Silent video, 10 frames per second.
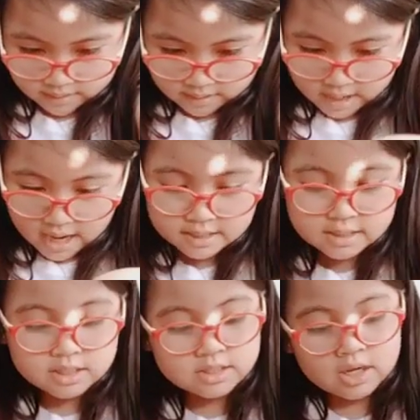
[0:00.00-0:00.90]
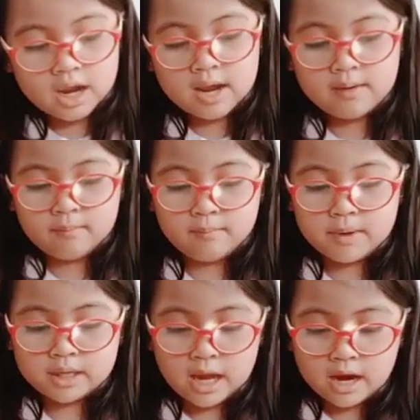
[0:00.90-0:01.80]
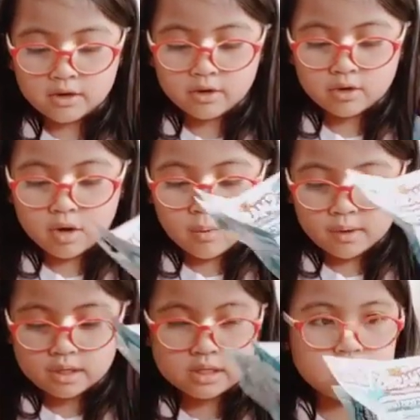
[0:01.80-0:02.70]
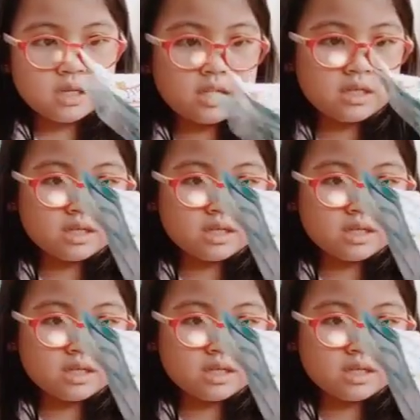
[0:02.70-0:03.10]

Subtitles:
Yeah, it's the same, but I don't know what it is.